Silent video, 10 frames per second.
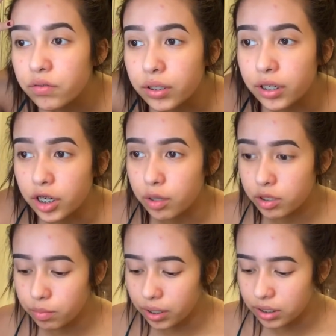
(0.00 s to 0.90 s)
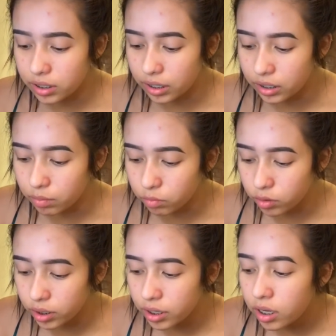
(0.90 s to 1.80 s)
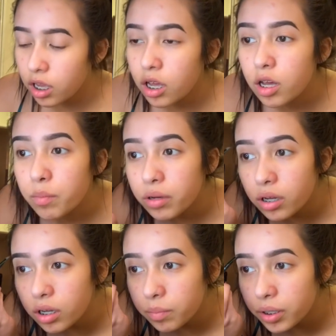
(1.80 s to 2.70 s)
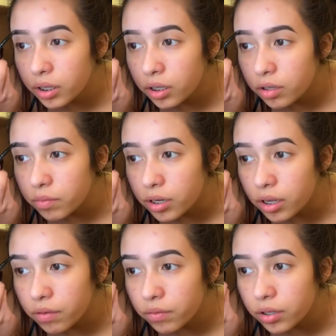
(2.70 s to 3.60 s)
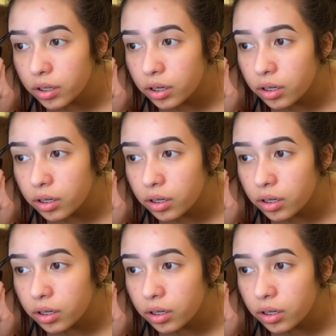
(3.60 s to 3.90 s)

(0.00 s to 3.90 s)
fill in any spots that need more pomade, whatever.